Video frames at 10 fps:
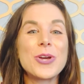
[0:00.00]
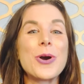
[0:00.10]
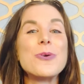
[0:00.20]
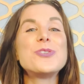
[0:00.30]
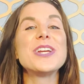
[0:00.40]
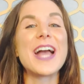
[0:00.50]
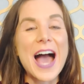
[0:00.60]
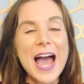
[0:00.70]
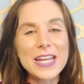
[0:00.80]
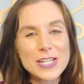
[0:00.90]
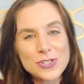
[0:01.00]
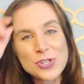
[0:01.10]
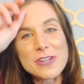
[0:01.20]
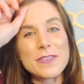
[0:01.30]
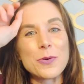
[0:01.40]
coaching high
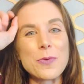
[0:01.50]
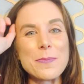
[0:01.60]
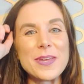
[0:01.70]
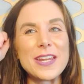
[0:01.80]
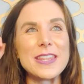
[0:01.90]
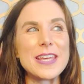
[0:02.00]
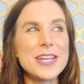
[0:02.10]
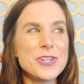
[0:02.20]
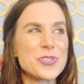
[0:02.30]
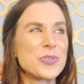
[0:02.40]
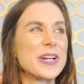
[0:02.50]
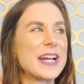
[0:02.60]
achieving women in the industry.